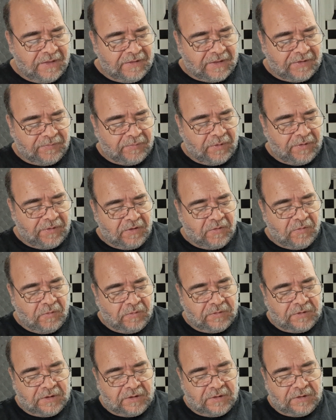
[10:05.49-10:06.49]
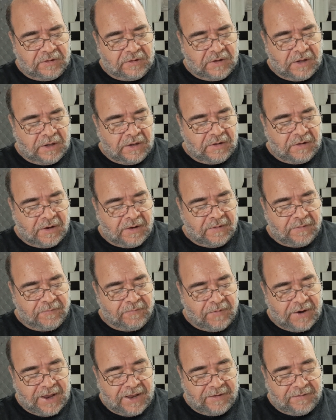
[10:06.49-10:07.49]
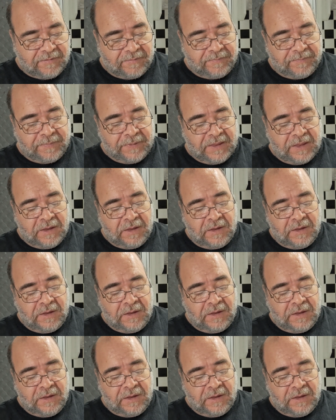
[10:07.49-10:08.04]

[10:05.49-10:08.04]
That's call it random.